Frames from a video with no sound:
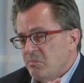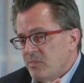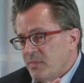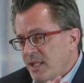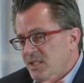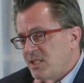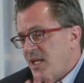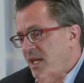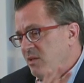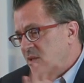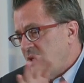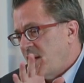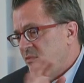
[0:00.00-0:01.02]
let's say
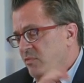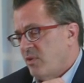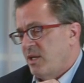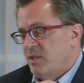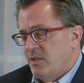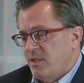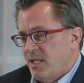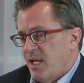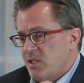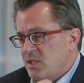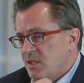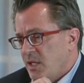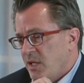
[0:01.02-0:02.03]
you have
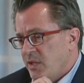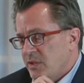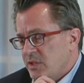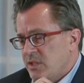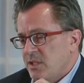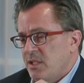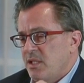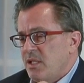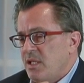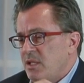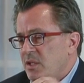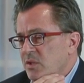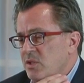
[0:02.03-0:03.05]
$400,000
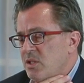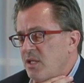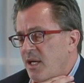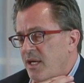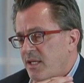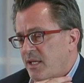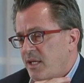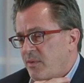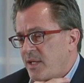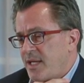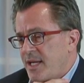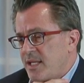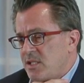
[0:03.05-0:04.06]
in those
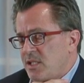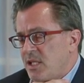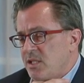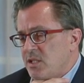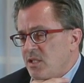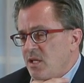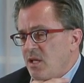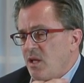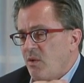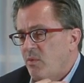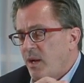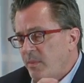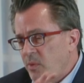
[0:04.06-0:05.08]
non-IRA assets.
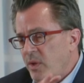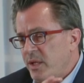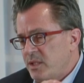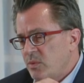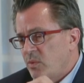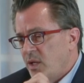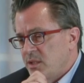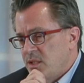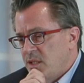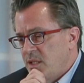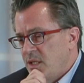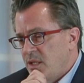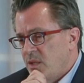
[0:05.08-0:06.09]
What I'm going to want to
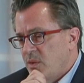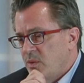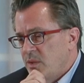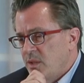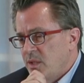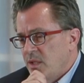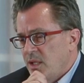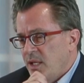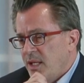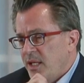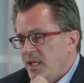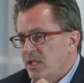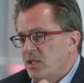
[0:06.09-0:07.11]
know
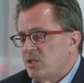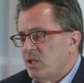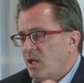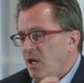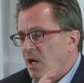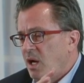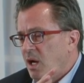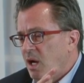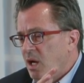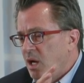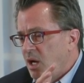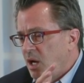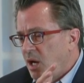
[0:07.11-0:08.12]
is,
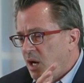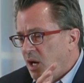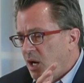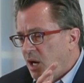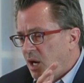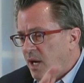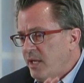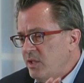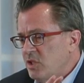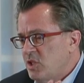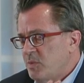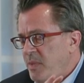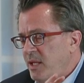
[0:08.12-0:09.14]
are
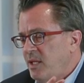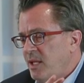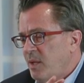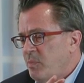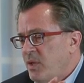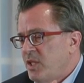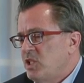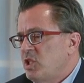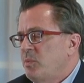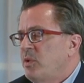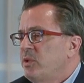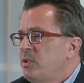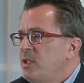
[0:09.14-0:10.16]
you spending that
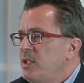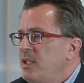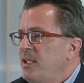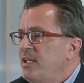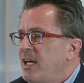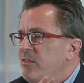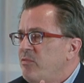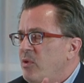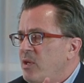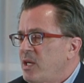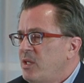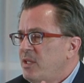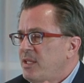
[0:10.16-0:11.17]
principal? Do you need that
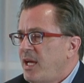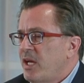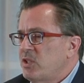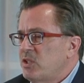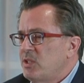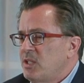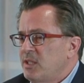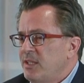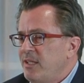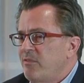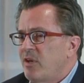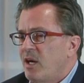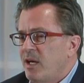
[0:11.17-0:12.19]
$400,000 to
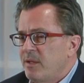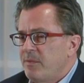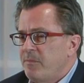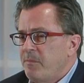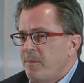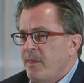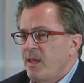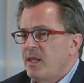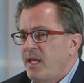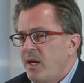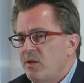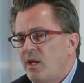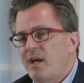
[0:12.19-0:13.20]
live on?
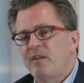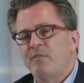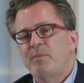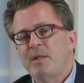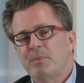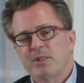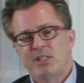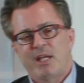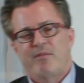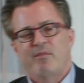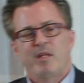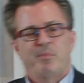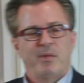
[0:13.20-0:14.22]
Now, a lot of people
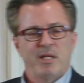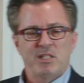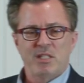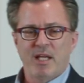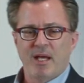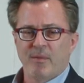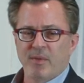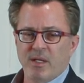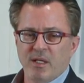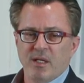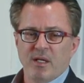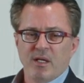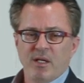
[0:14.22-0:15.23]
70 plus tell me,
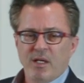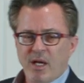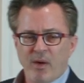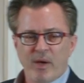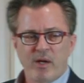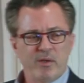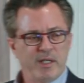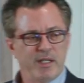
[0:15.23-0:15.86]
no, I don't